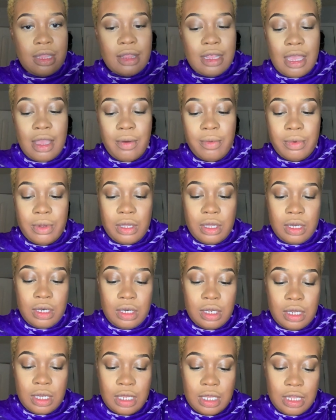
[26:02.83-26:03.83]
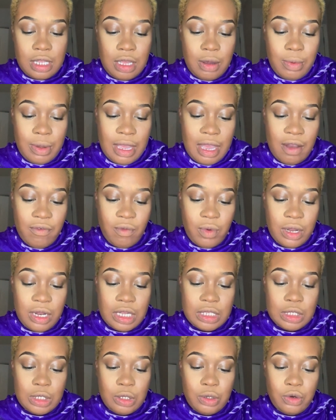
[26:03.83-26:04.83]
that one. And then we have one
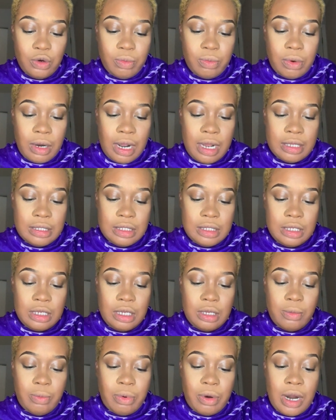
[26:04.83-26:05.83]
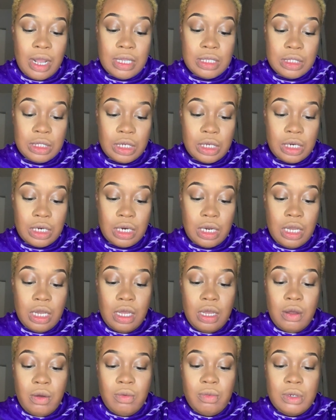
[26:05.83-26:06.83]
that's a little bronzer,
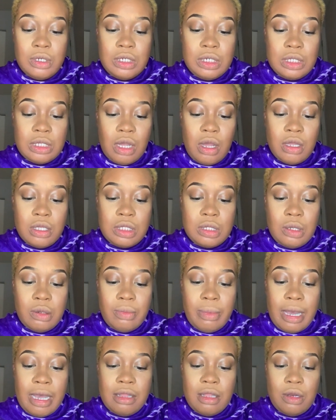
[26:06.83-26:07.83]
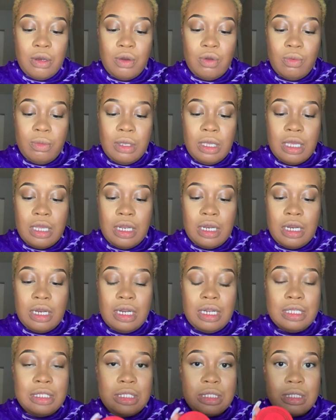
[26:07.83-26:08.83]
which is also by the Nubian, and
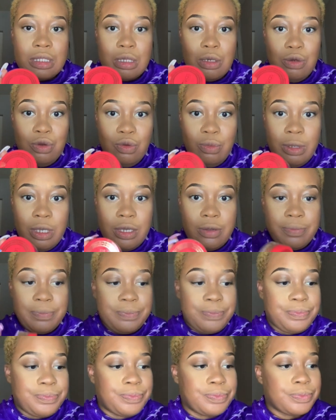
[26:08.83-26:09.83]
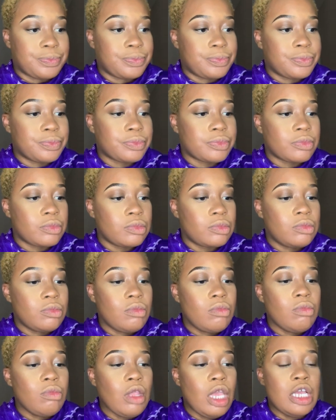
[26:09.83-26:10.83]
it's Nubian.
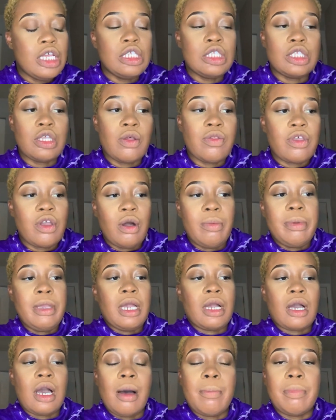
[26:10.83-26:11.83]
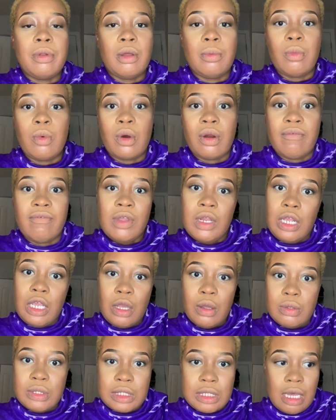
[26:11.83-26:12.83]
And so there'll be a couple of more
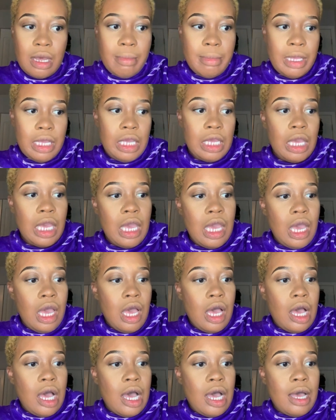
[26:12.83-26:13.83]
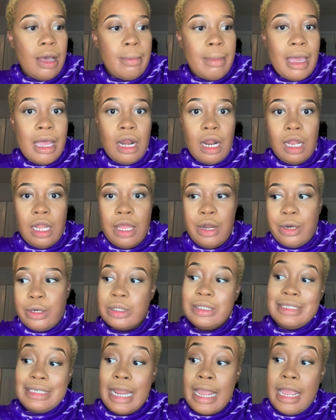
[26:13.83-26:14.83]
videos coming at a later
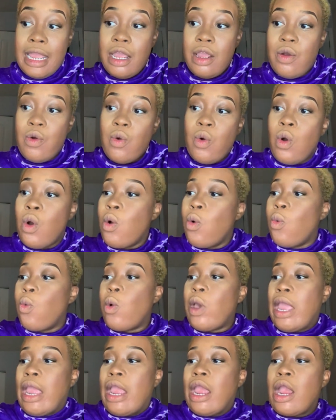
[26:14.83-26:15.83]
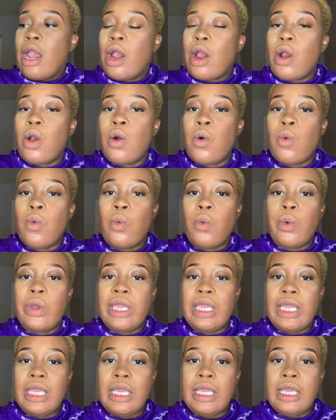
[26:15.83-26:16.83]
date where
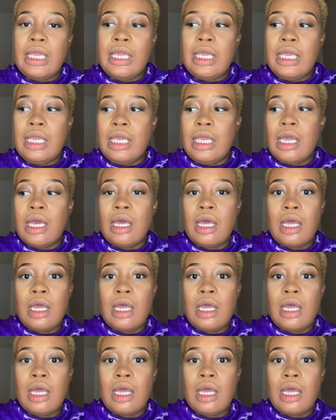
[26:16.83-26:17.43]
we